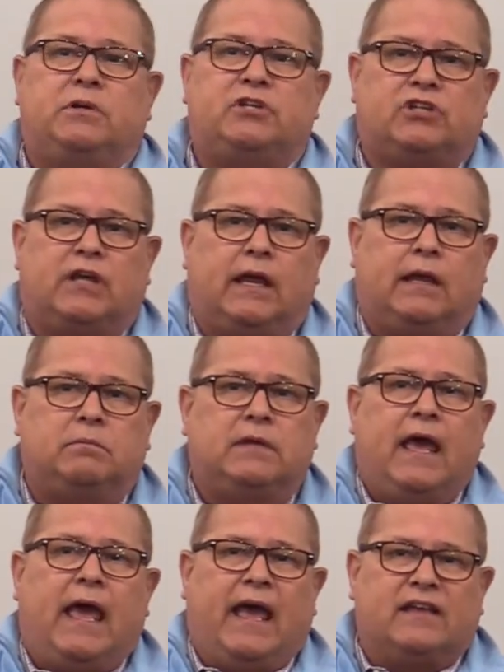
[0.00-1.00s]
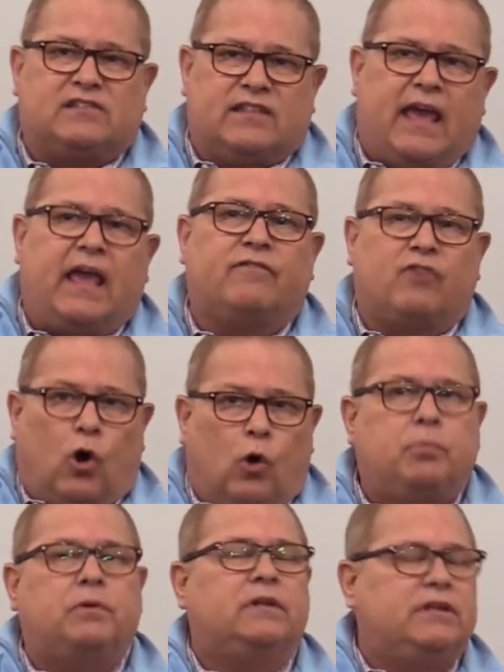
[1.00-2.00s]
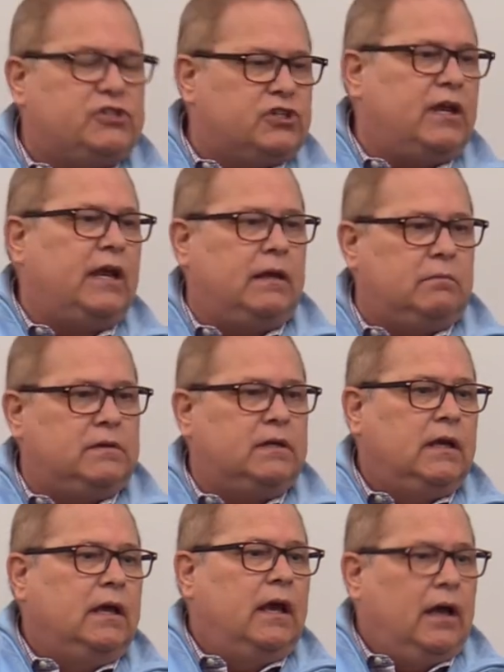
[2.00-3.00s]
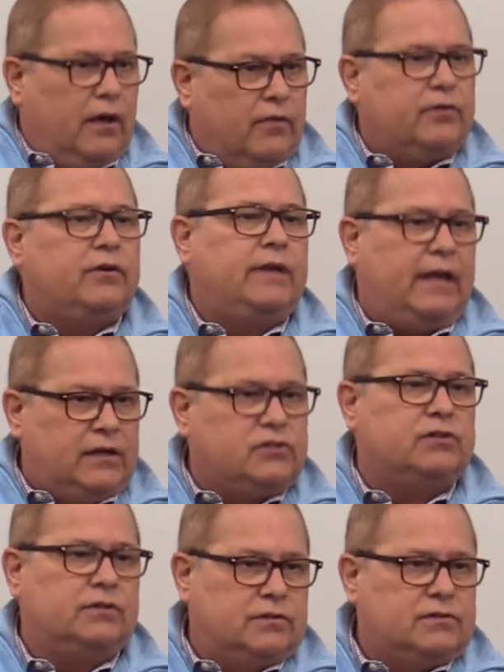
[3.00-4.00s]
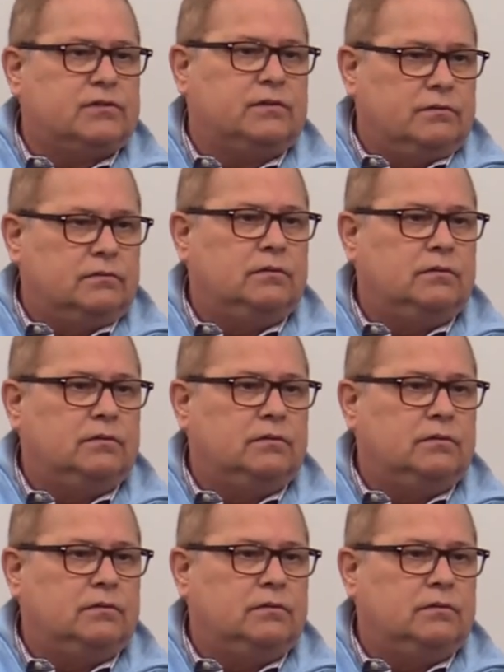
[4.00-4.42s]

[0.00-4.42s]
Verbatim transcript: be shamed as they have openly shamed other nations.